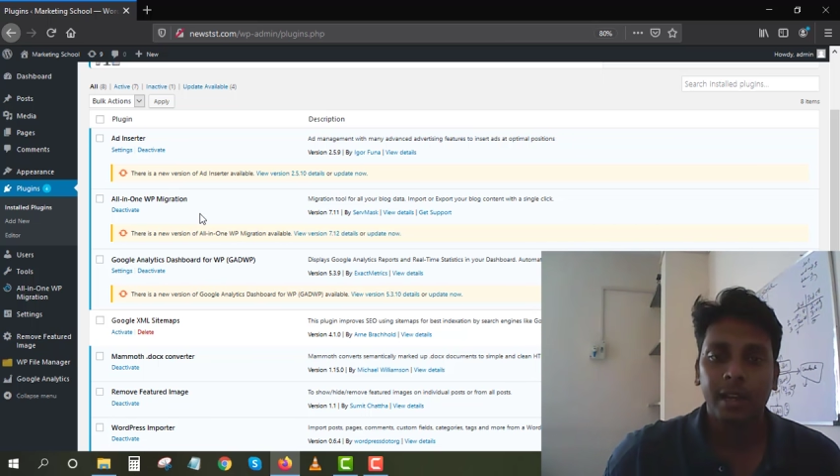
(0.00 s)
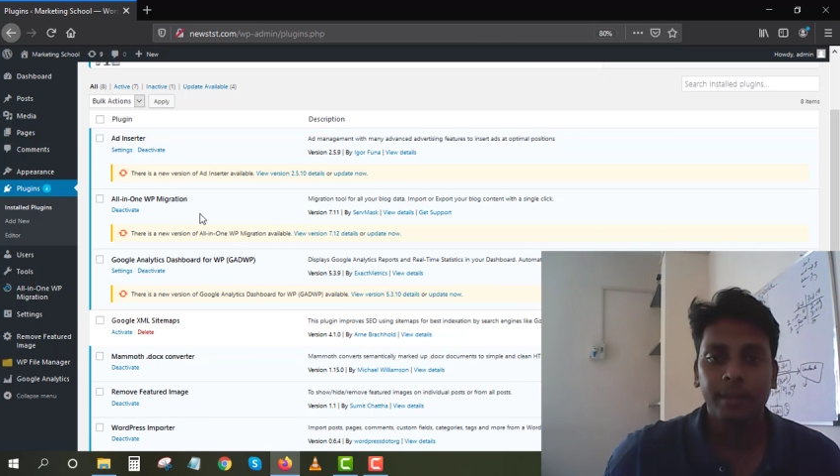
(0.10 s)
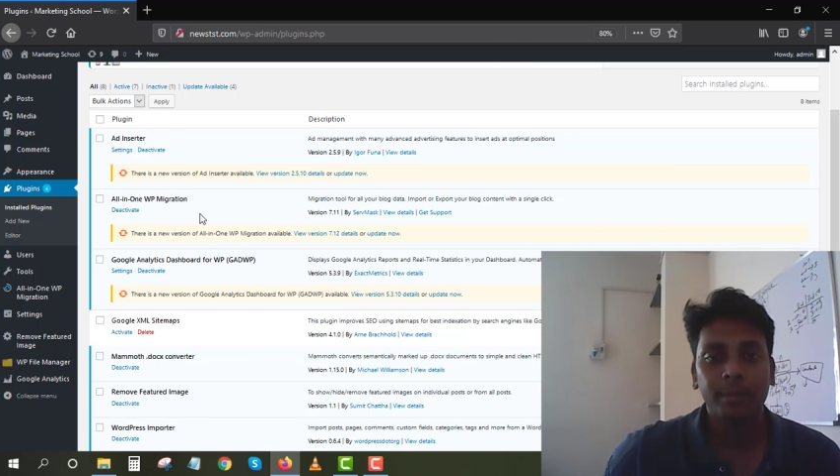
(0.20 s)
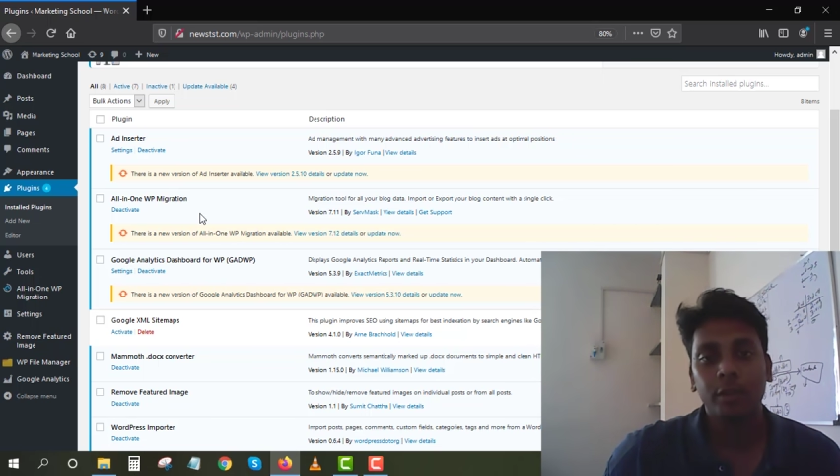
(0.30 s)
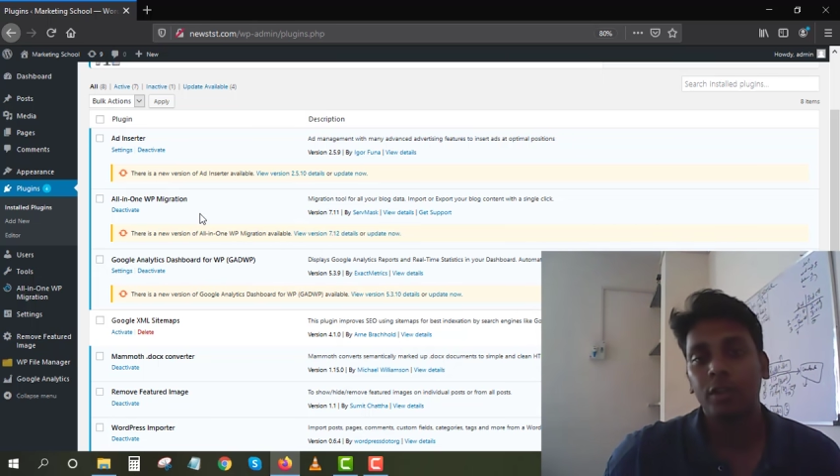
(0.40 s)
and
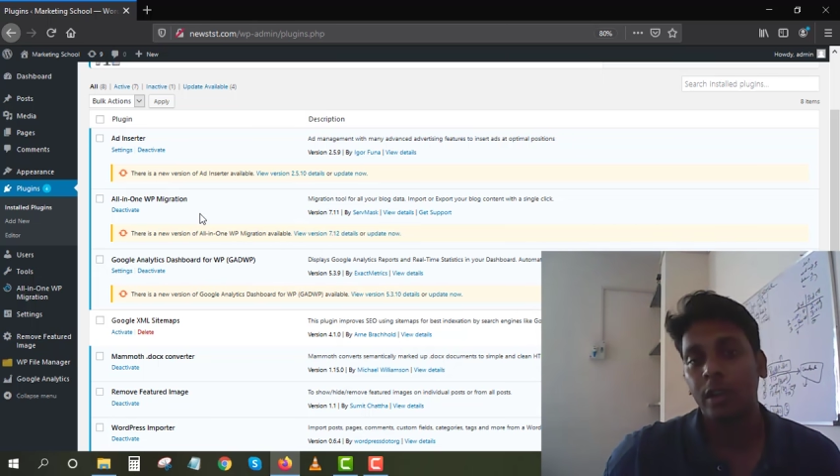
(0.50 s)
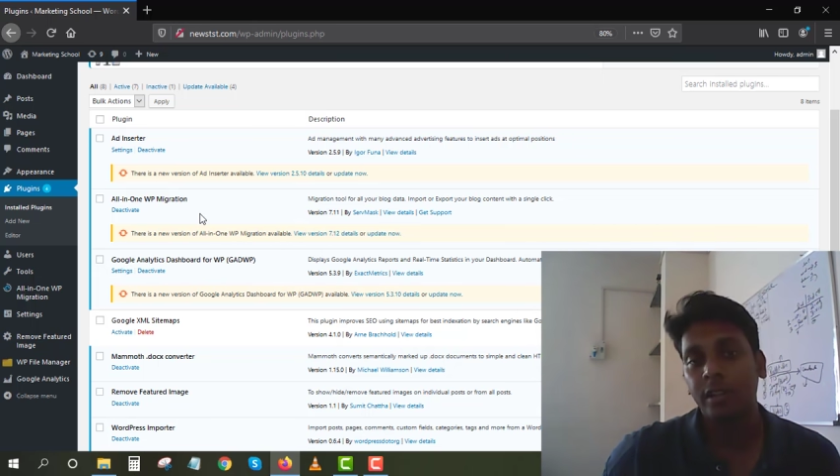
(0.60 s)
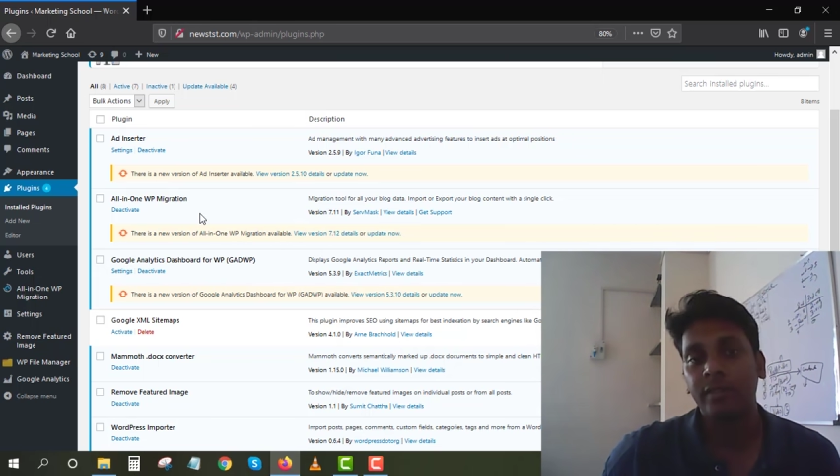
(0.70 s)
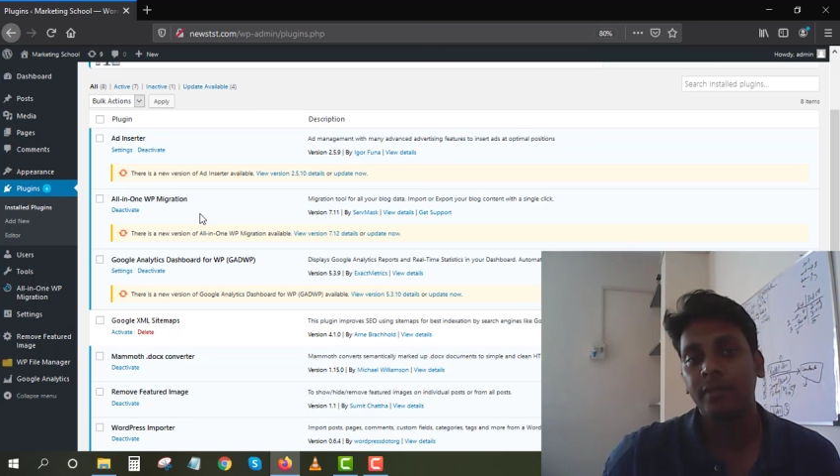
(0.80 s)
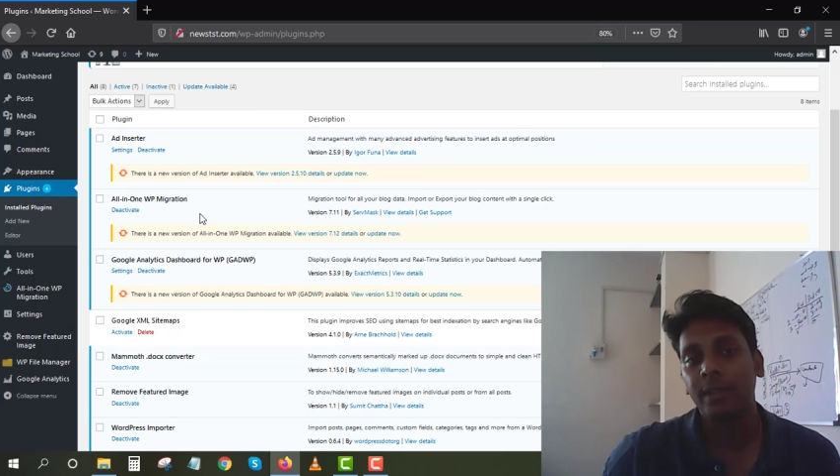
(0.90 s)
input it on
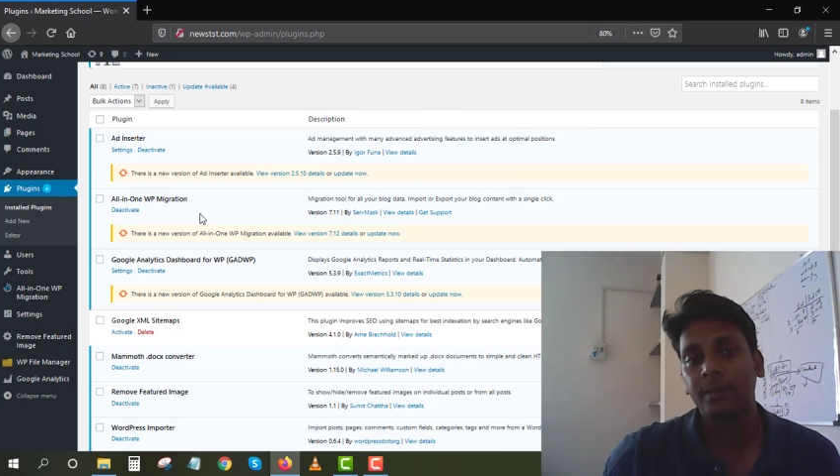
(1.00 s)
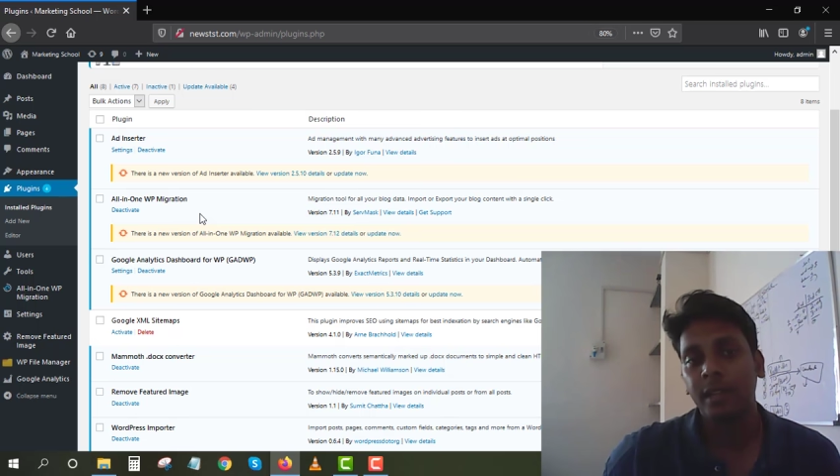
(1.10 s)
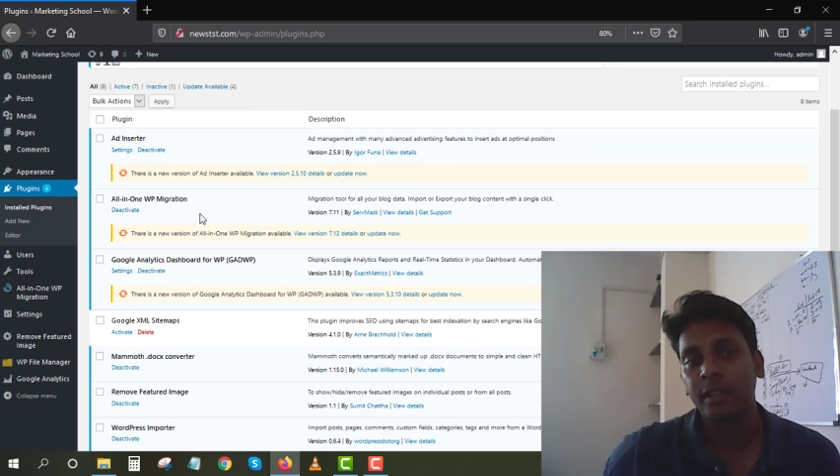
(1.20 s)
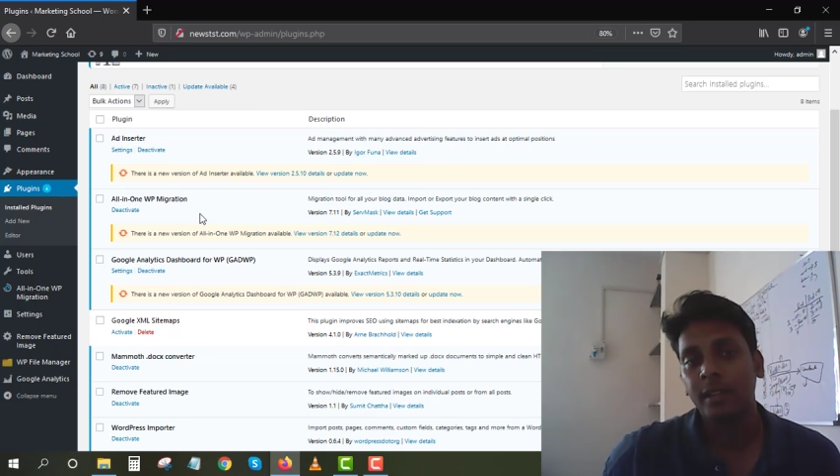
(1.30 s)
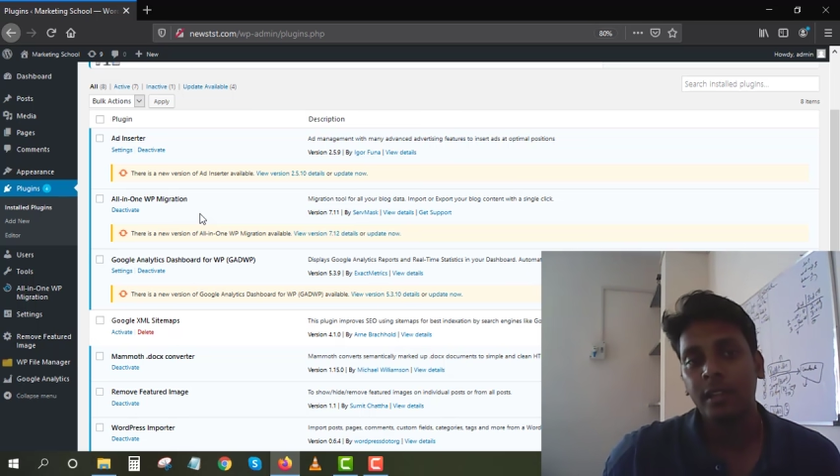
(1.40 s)
a different
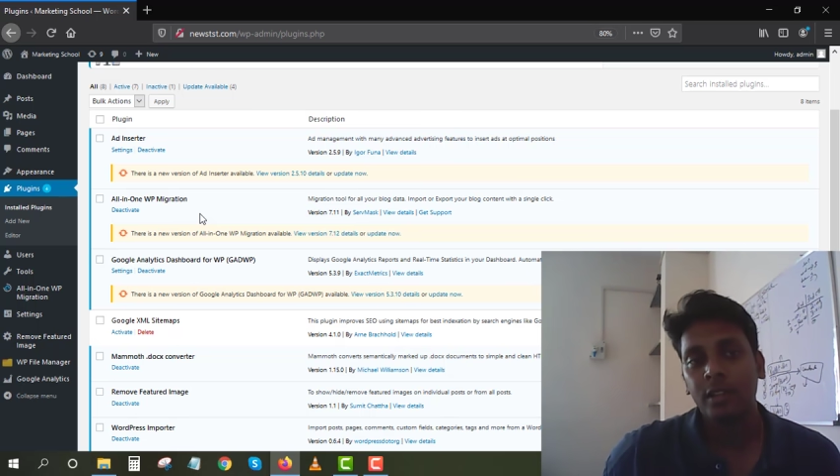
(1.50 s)
website.